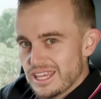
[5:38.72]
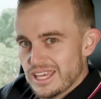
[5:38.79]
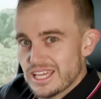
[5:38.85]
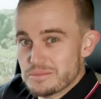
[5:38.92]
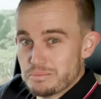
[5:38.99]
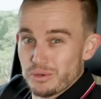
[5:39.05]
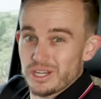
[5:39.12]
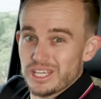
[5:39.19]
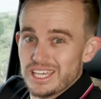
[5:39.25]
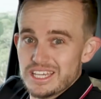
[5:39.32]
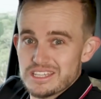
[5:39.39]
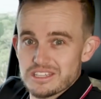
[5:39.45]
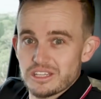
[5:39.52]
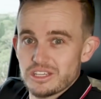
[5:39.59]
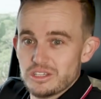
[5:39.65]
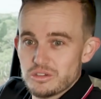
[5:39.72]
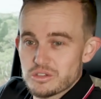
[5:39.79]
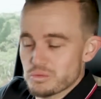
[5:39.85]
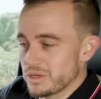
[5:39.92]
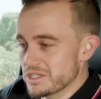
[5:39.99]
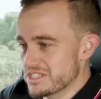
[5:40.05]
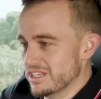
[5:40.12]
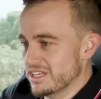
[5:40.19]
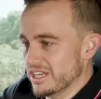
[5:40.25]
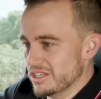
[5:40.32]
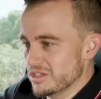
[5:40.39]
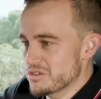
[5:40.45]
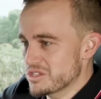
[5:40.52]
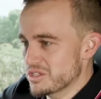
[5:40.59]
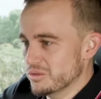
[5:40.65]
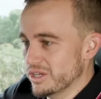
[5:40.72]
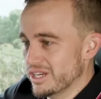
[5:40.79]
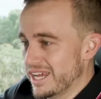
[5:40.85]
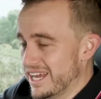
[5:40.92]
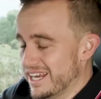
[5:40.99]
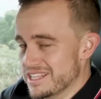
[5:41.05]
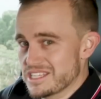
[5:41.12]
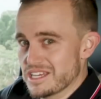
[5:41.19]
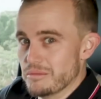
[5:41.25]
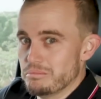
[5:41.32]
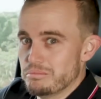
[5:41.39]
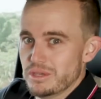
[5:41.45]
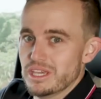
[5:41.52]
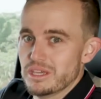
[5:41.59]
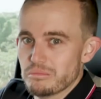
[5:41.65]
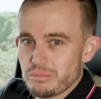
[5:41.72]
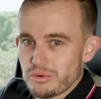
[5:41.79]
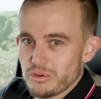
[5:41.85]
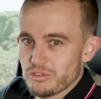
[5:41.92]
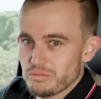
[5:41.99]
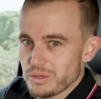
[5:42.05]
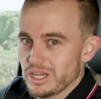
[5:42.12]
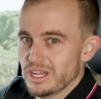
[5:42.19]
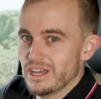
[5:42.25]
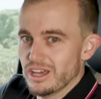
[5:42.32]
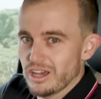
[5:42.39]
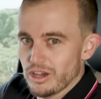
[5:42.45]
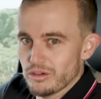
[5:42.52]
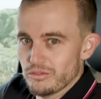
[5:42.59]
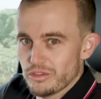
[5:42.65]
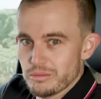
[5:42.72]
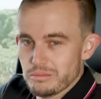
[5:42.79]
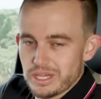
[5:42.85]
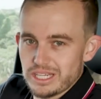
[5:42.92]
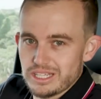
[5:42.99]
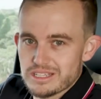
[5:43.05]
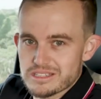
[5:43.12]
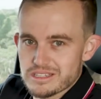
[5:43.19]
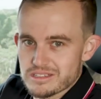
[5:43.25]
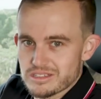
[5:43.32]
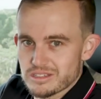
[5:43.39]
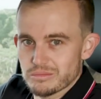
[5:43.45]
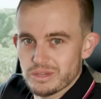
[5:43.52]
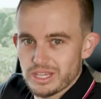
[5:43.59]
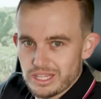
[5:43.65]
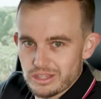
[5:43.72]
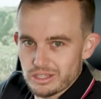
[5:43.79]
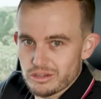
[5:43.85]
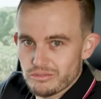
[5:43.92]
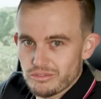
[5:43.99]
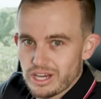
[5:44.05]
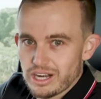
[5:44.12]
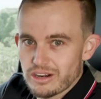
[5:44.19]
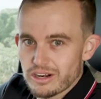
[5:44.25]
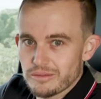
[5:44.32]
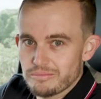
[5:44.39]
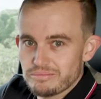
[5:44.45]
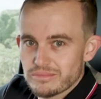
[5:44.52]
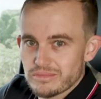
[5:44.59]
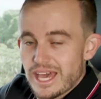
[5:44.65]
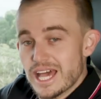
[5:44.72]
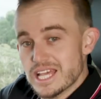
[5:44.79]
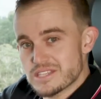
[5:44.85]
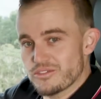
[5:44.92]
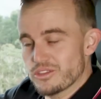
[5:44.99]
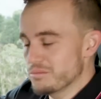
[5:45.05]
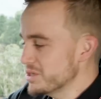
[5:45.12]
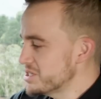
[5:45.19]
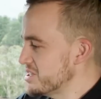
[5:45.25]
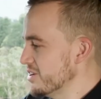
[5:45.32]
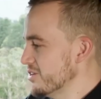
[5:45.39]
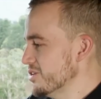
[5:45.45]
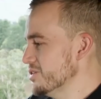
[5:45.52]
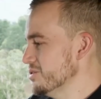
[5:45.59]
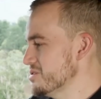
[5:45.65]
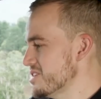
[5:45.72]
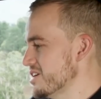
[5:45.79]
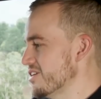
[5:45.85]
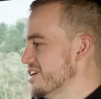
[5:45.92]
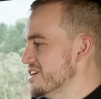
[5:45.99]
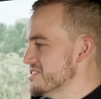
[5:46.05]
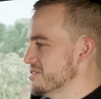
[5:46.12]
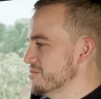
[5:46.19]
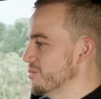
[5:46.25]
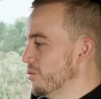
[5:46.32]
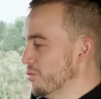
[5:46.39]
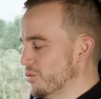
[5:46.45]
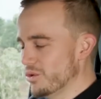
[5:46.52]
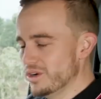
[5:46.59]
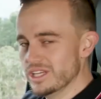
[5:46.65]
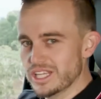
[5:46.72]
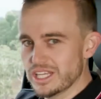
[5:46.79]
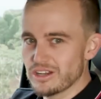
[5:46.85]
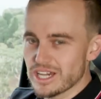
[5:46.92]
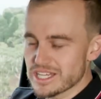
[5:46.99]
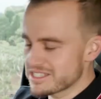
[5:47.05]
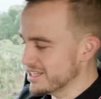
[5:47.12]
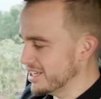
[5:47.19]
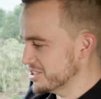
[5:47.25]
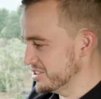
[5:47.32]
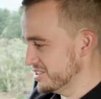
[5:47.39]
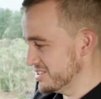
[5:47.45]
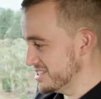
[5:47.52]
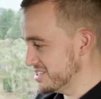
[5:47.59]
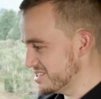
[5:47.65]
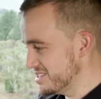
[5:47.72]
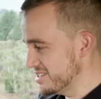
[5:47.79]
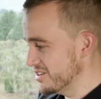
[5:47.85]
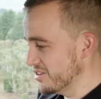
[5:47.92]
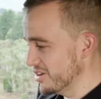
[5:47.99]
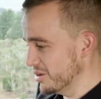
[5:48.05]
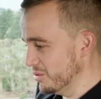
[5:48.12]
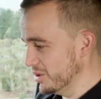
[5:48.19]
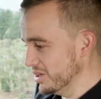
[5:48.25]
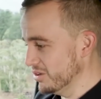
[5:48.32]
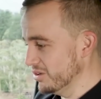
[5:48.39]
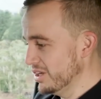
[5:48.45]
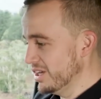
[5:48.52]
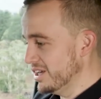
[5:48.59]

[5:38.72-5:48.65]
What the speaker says: It's pretty easy to use once you get used to it, and it's a big improvement over the media system in the Navara. As for the materials, there are some really nice touches. This steering wheel,